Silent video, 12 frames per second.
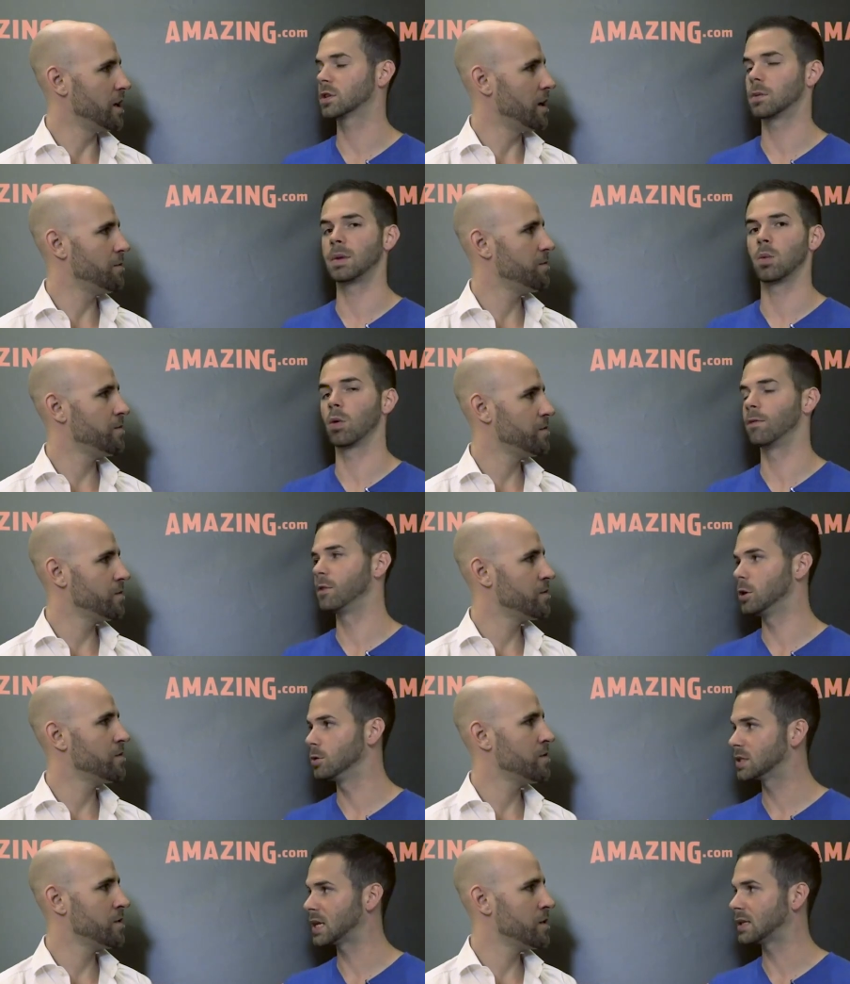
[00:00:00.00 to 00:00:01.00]
Speaker 1: It's going to be
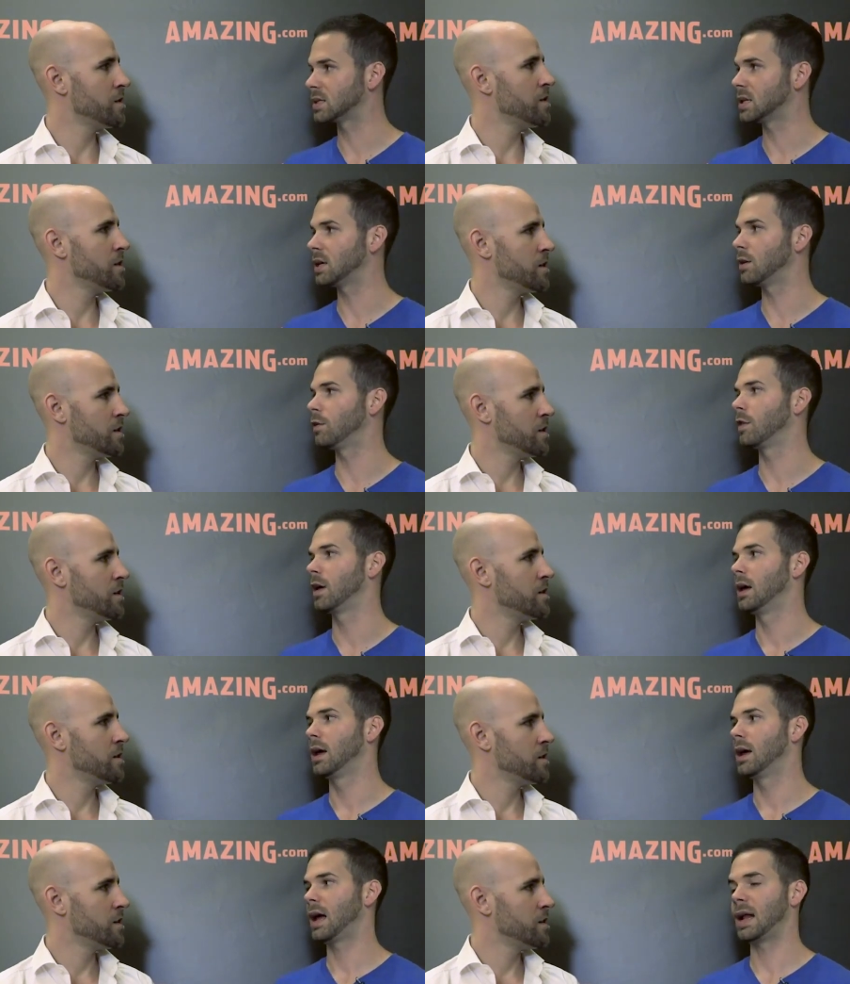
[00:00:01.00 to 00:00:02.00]
review sensitive
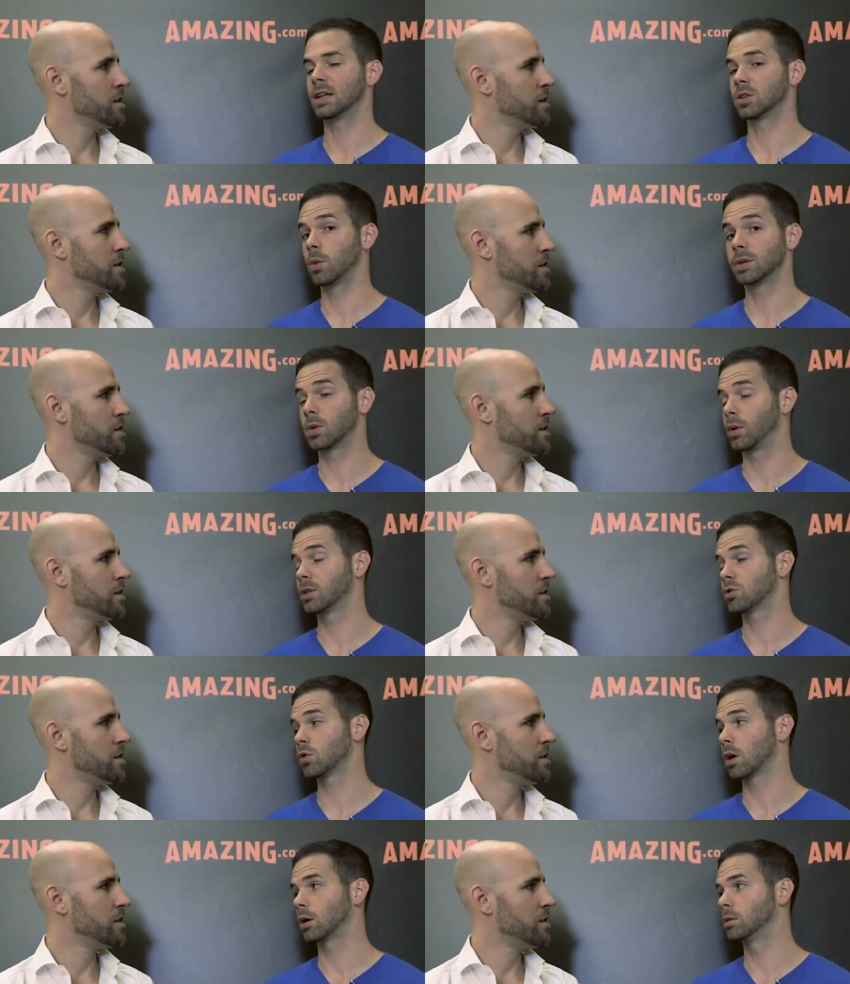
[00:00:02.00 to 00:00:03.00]
and it's always going to
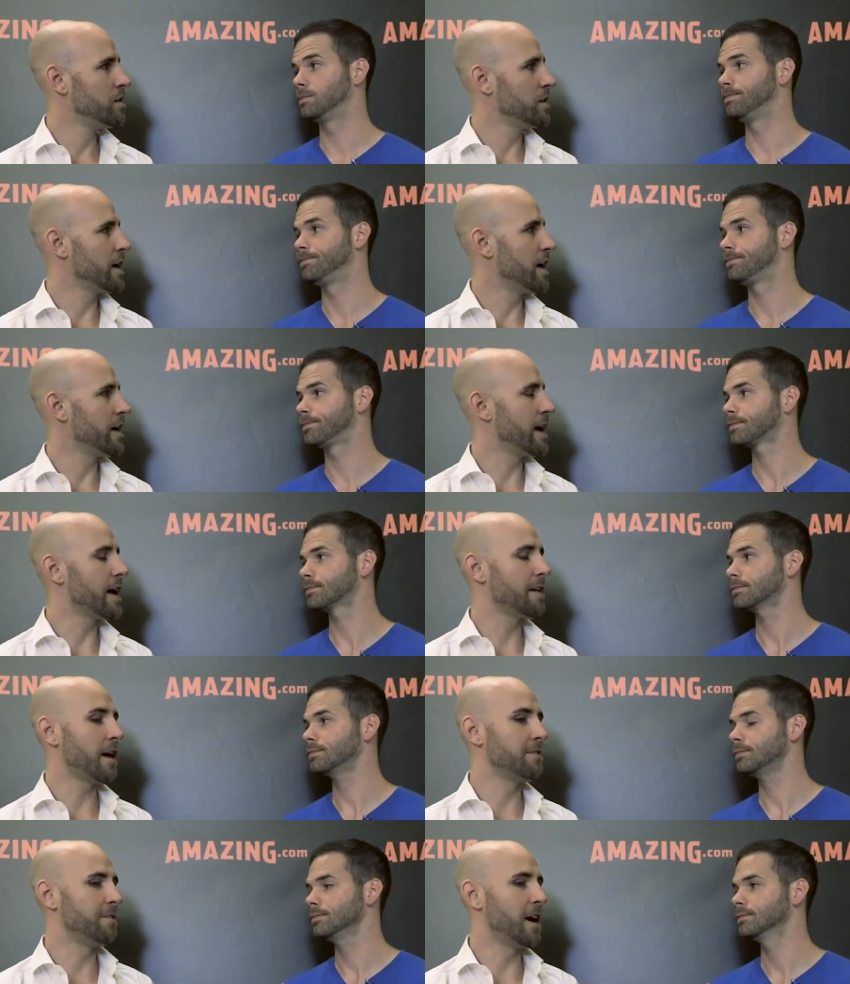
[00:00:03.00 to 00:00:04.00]
struggle.
Speaker 2: Yeah, and
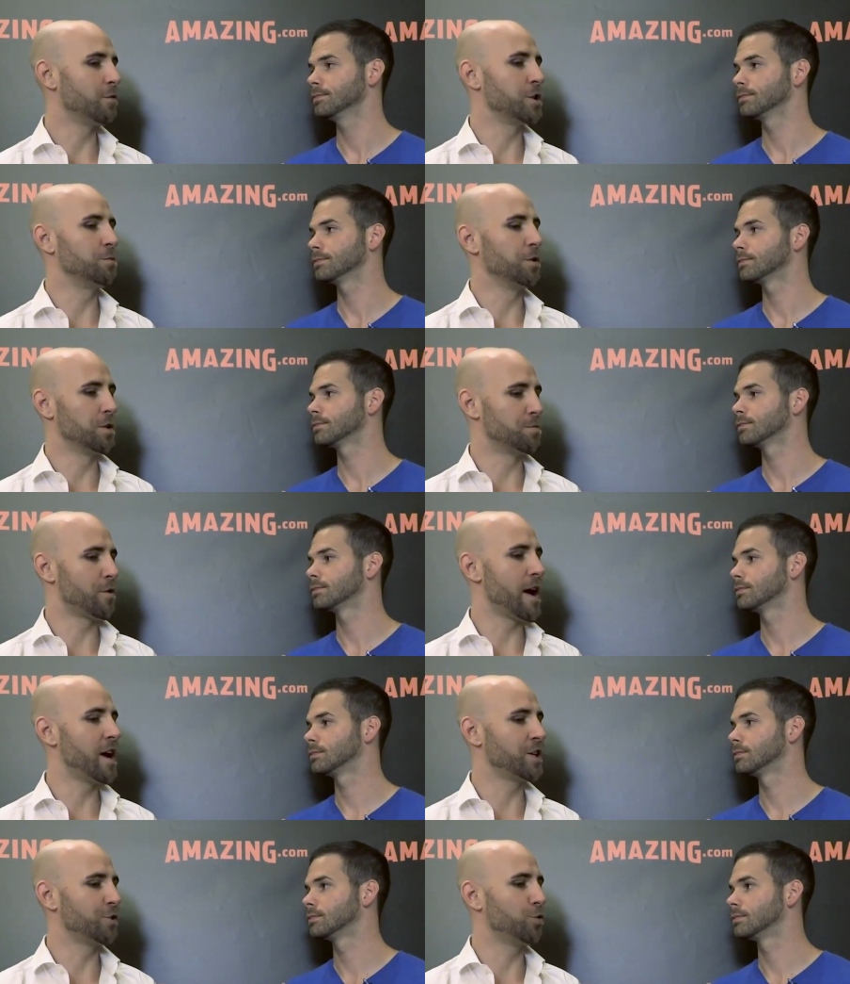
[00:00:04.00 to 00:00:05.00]
I, I, find when you build a
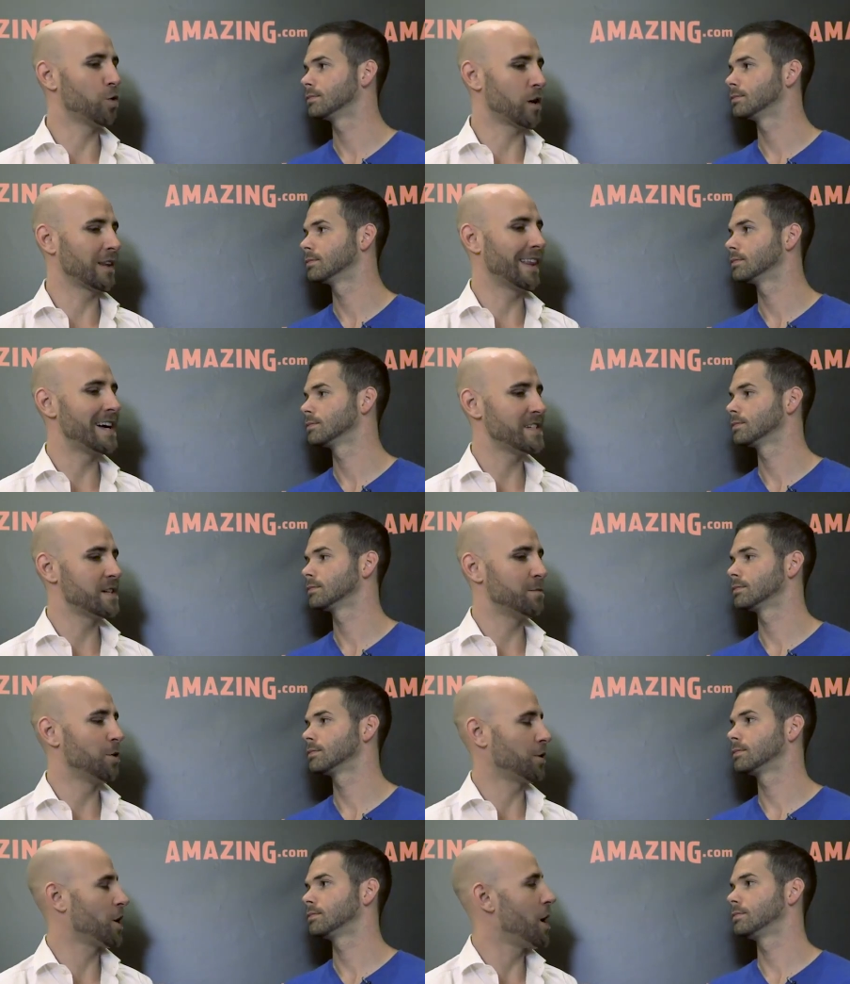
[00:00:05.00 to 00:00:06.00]
brand, you worry less
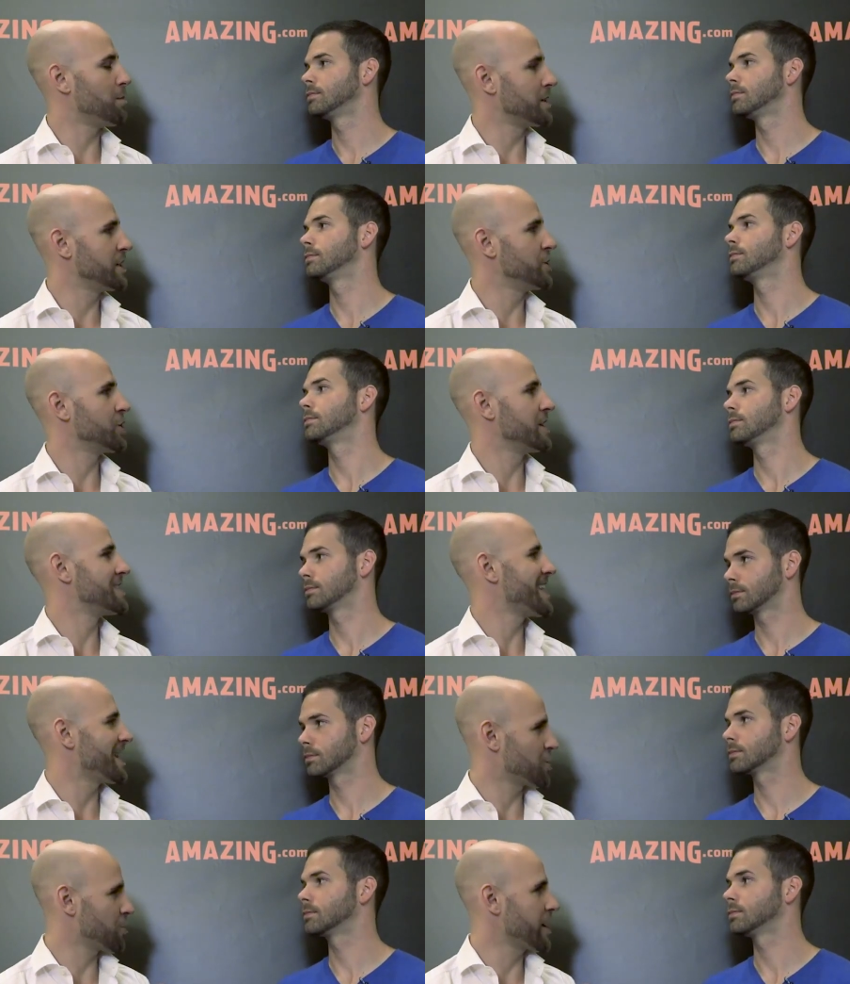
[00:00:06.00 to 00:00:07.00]
about competition and
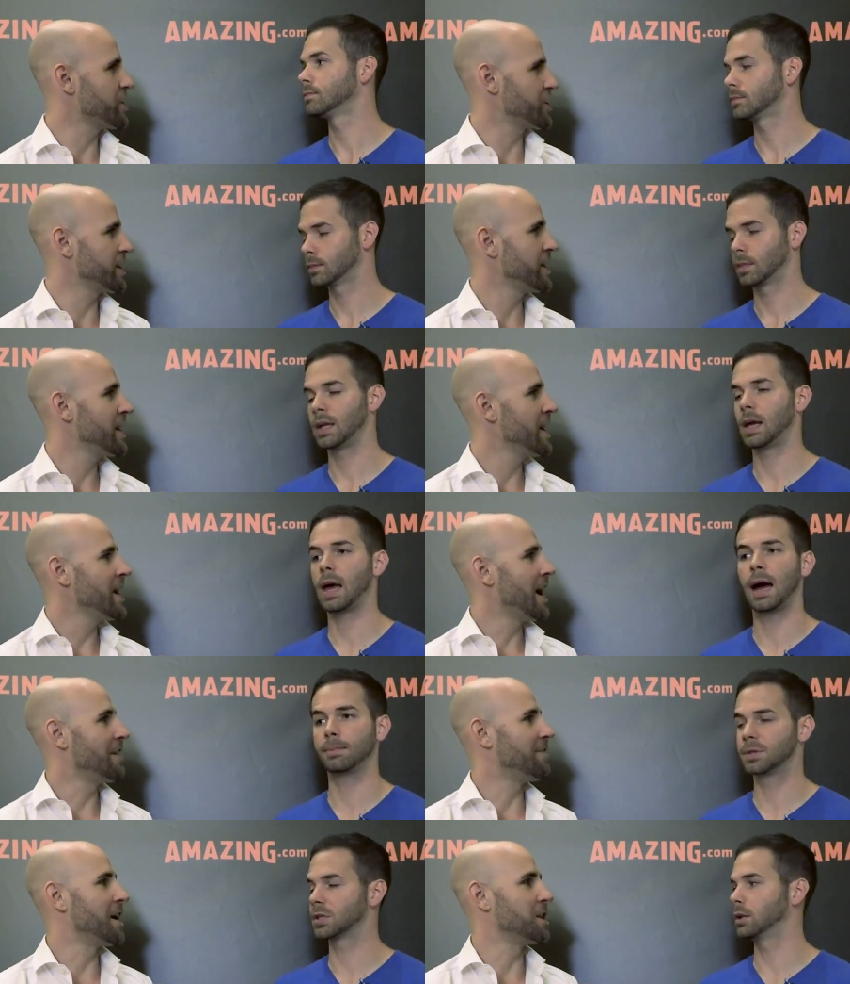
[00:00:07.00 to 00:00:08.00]
saturation. Absolutely.
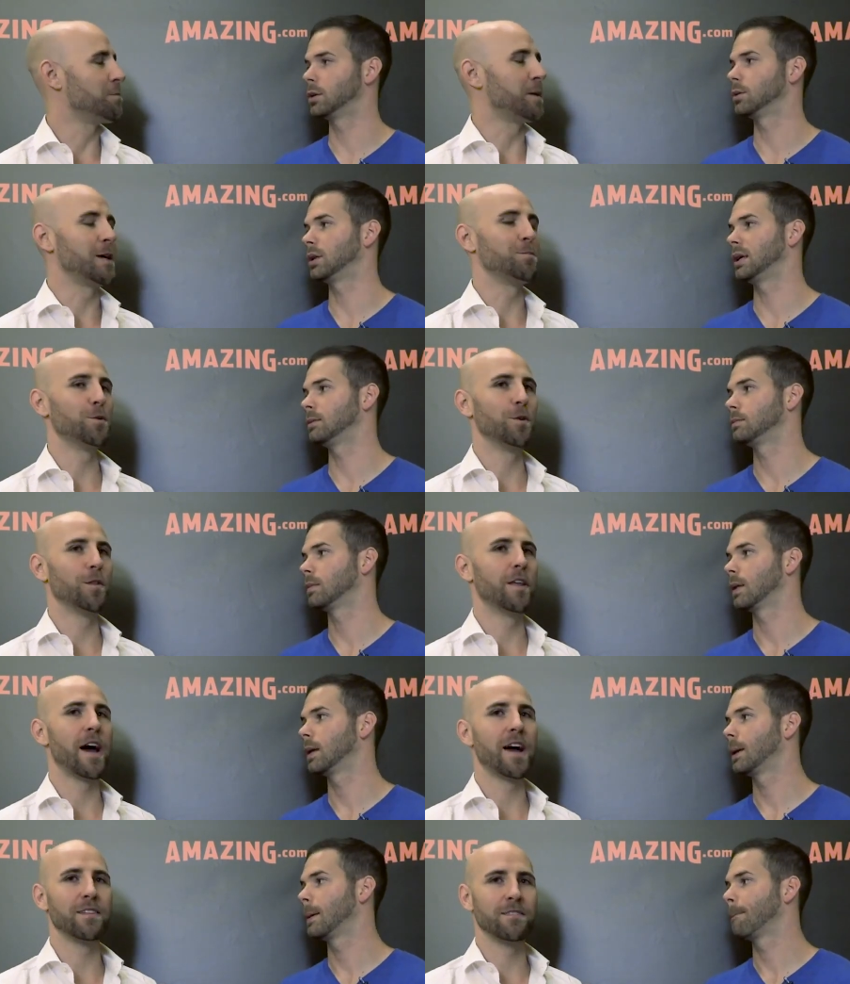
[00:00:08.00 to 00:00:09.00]
I find that people
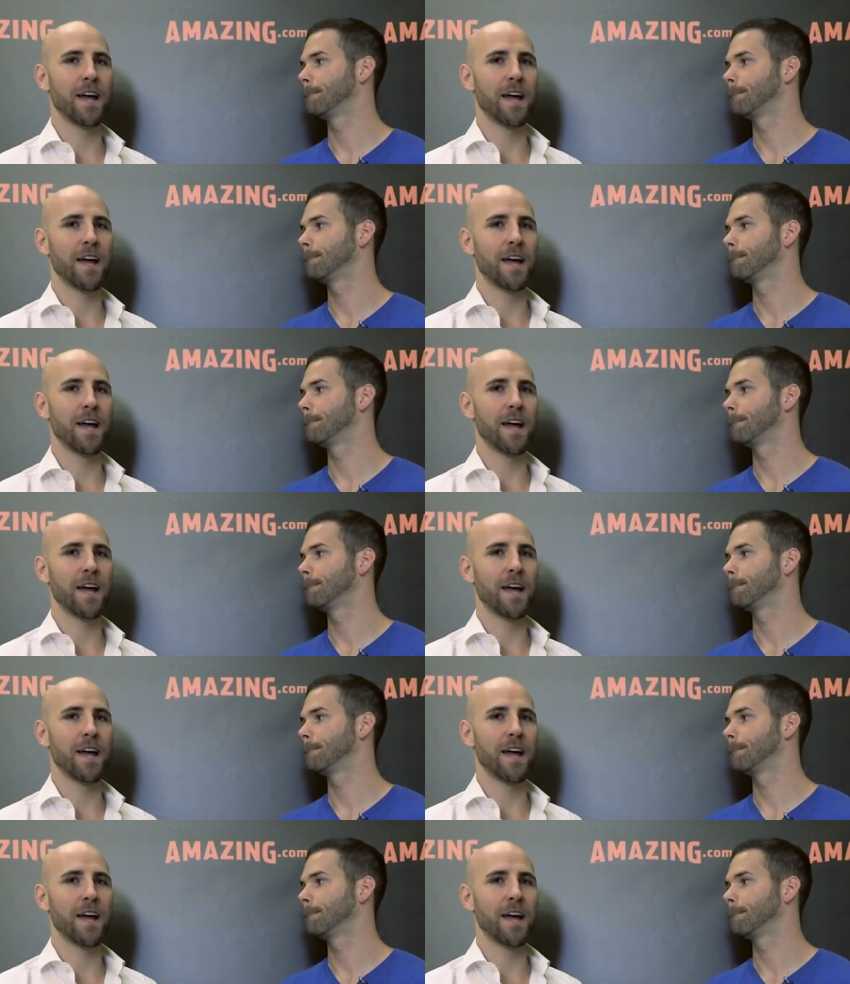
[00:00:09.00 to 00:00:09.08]
that